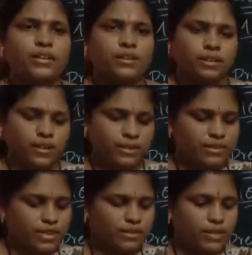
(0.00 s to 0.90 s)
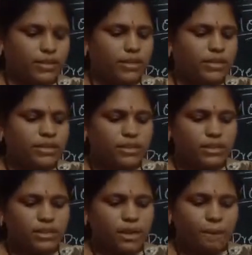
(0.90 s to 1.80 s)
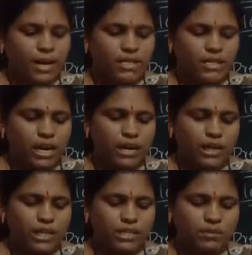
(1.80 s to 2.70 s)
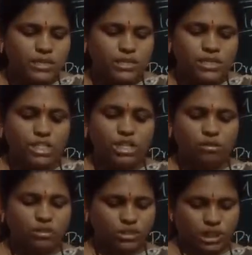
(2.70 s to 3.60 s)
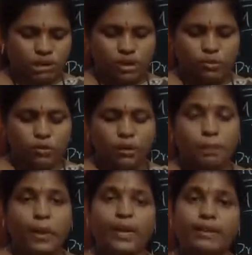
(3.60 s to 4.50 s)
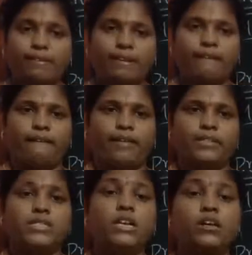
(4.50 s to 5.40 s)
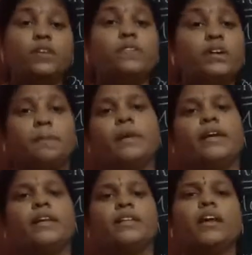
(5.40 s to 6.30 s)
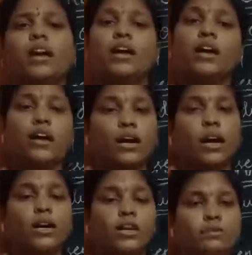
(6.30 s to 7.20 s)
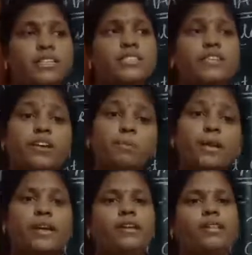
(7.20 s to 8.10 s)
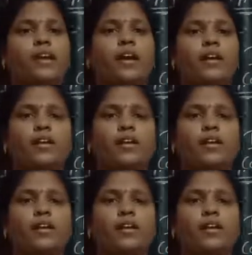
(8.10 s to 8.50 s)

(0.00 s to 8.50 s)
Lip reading: Yes, like that. See, the past continuous means the children were playing in the garden. Children were playing in the garden means they were playing in the garden.